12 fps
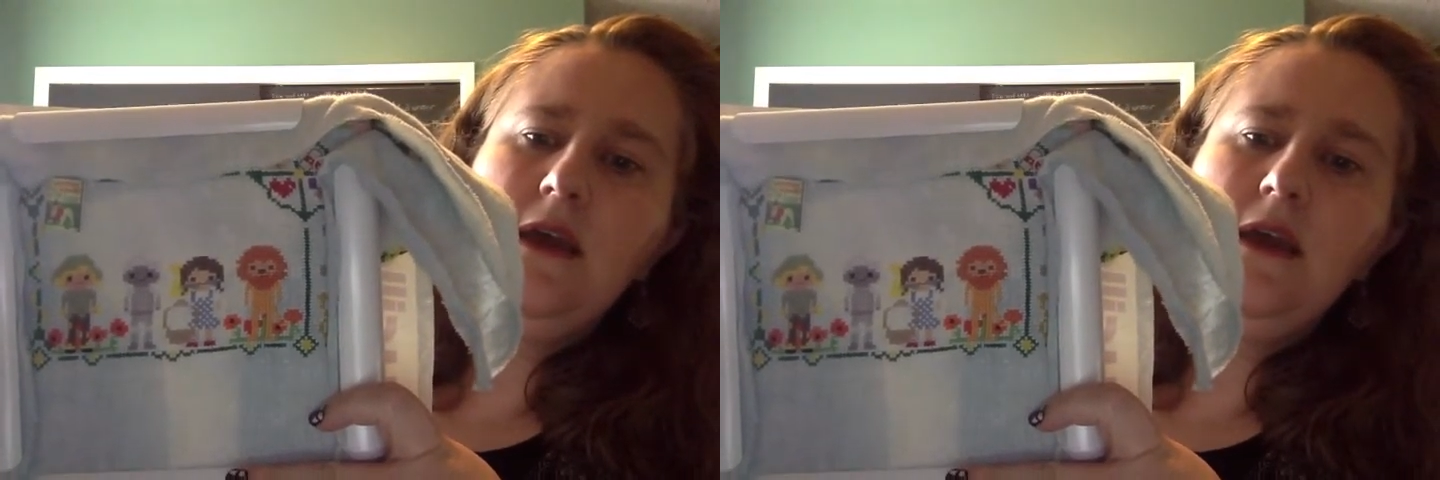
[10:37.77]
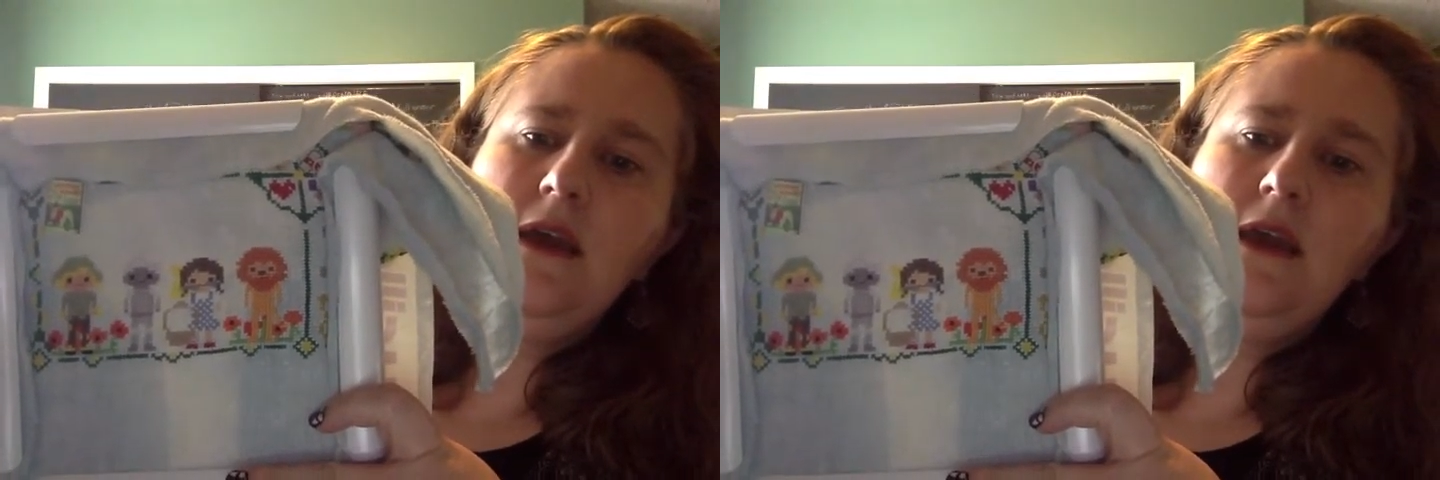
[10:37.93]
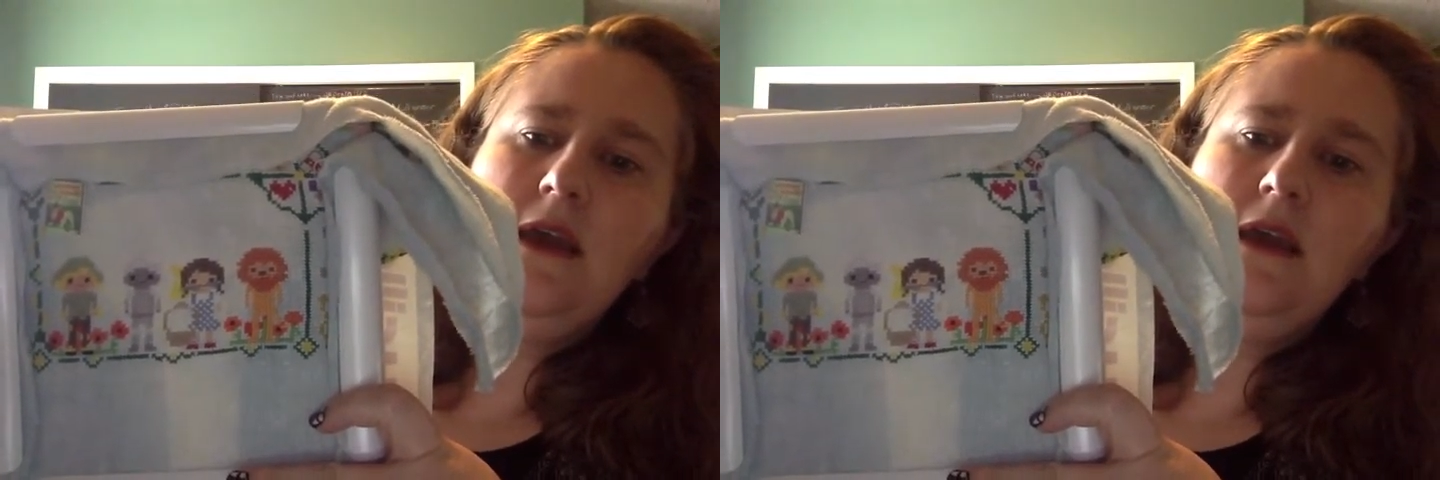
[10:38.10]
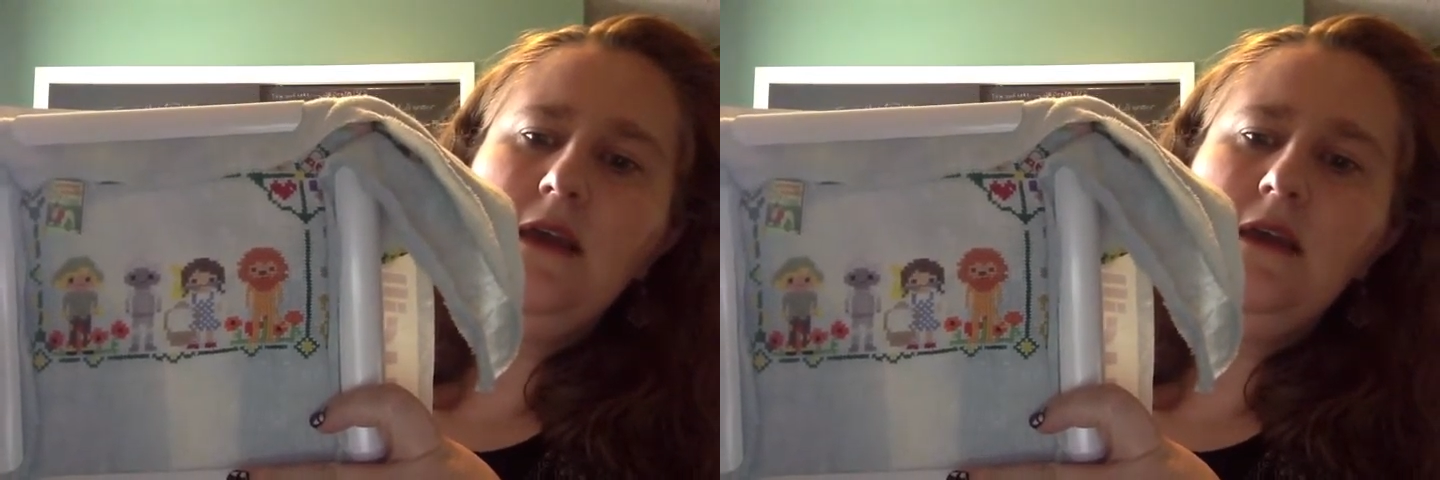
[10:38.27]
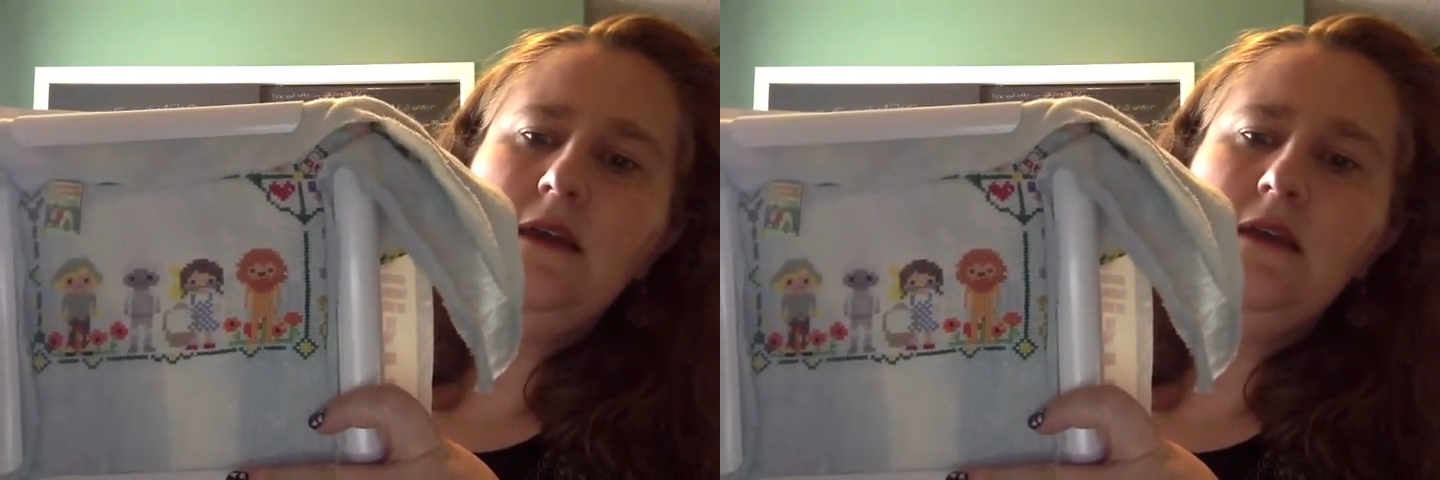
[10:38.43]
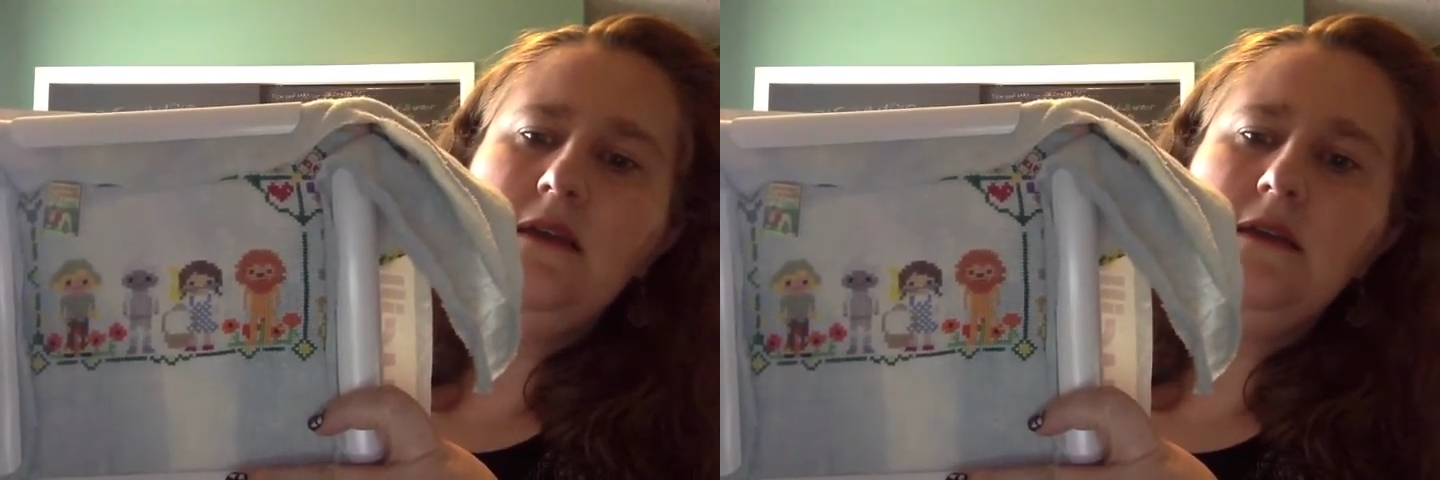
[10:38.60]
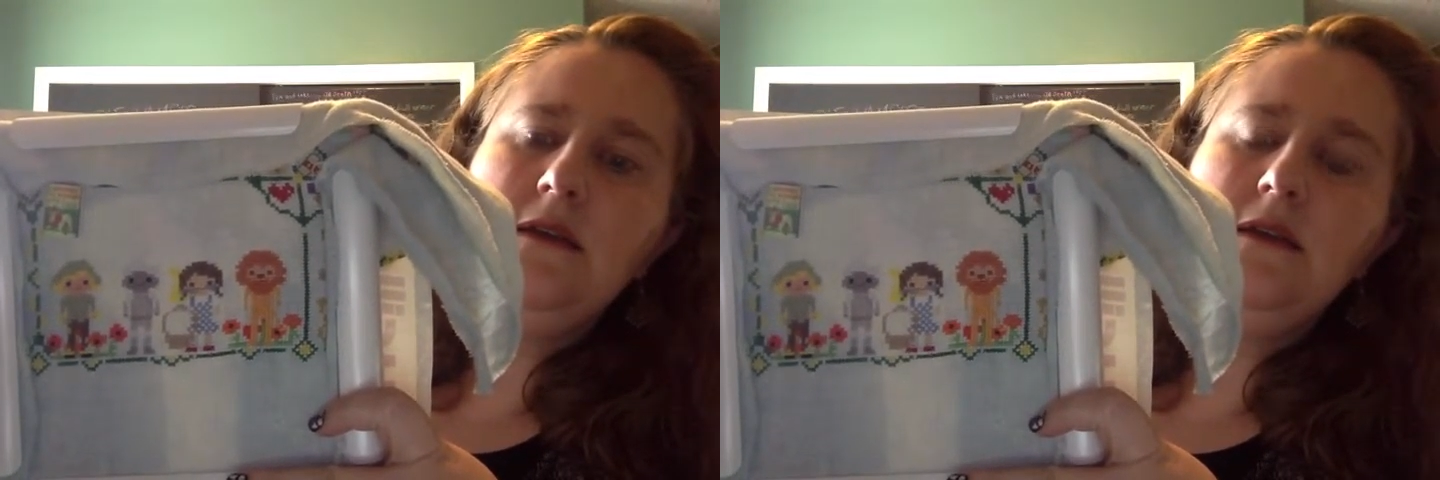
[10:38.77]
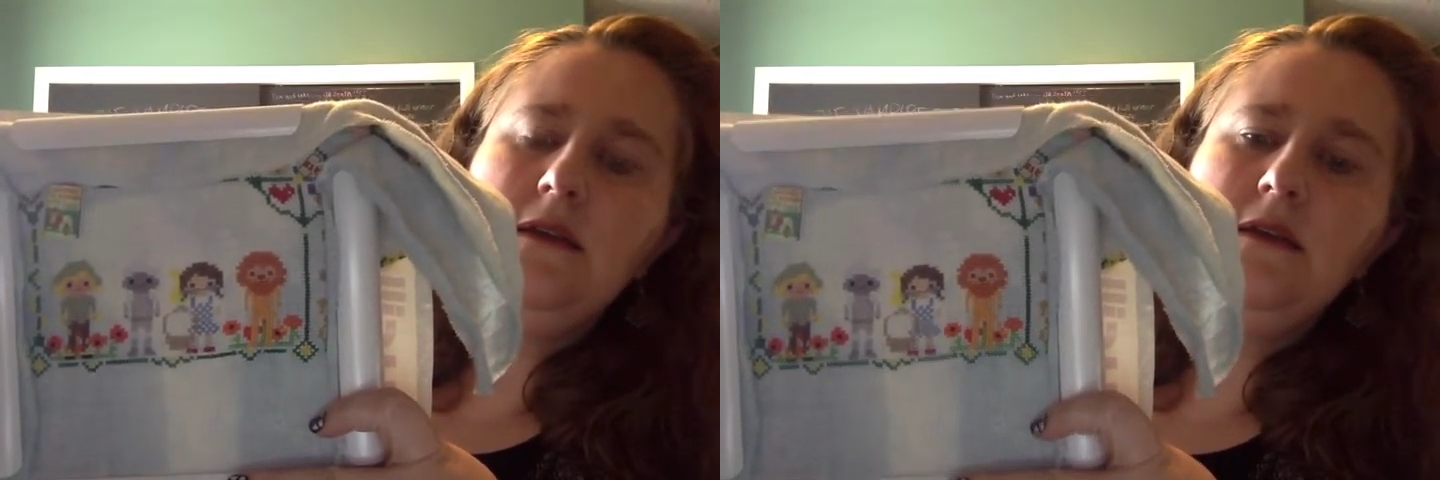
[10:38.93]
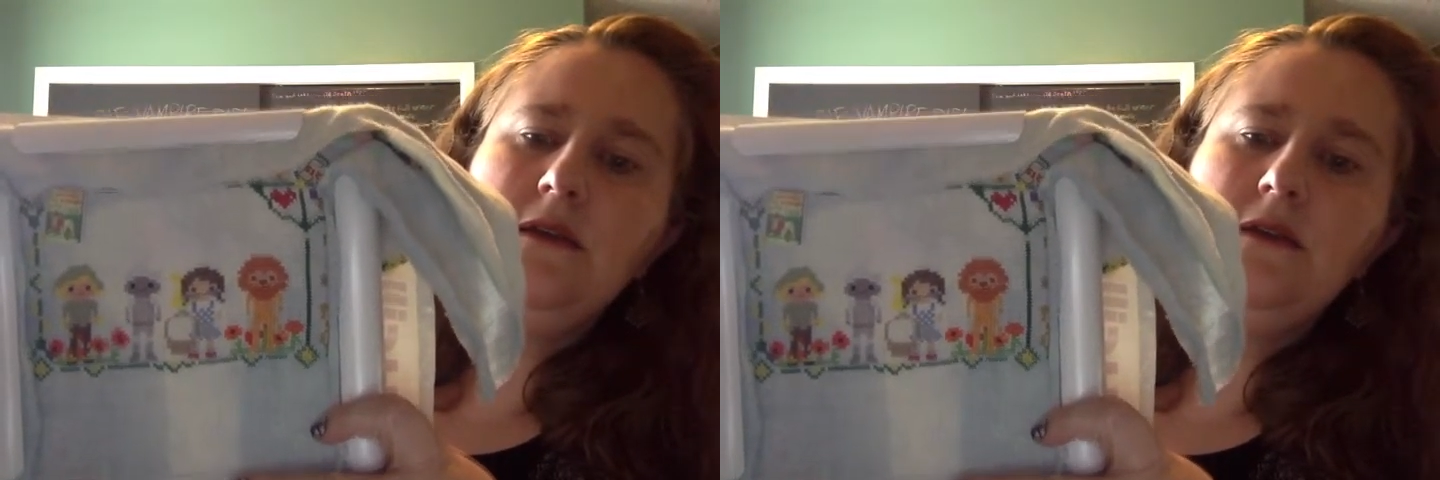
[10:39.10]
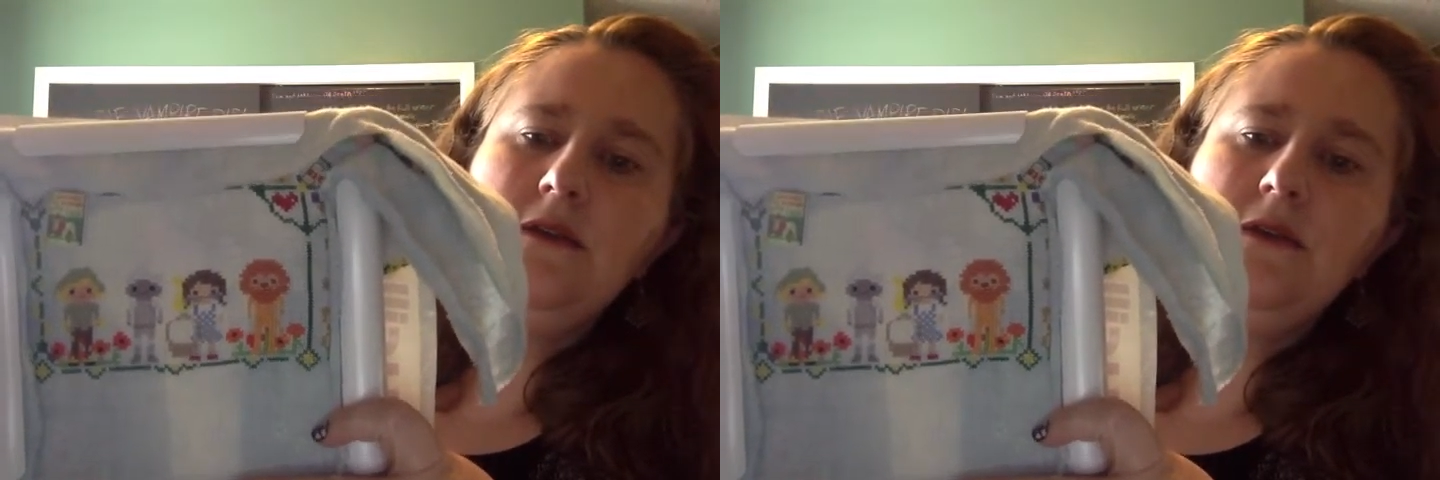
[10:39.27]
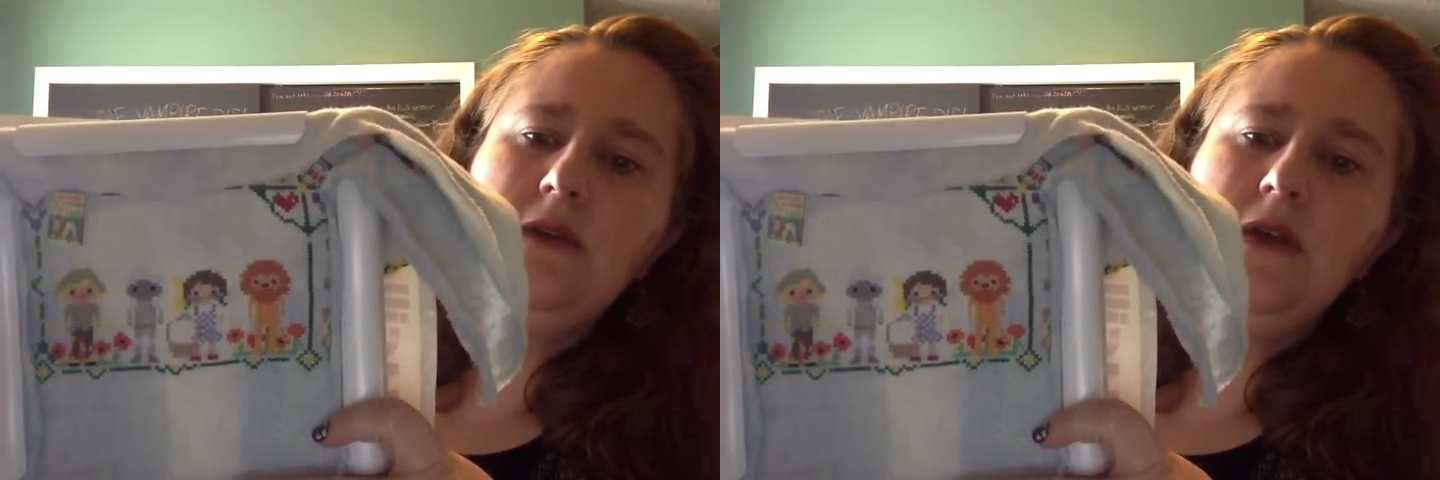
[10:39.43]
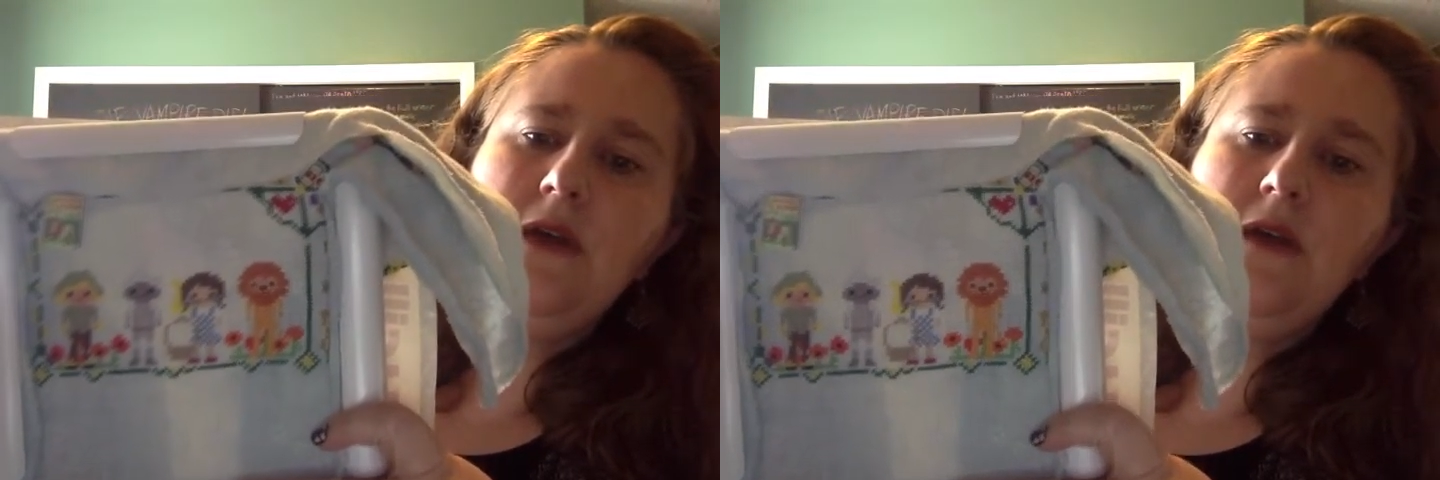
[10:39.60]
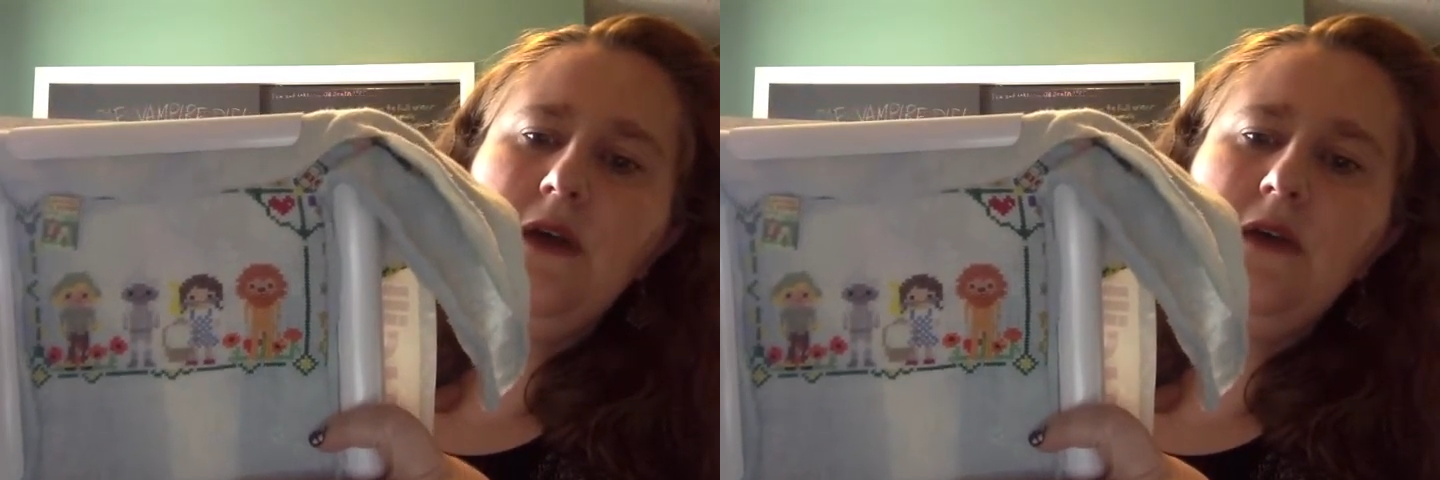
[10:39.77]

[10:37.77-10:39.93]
And so now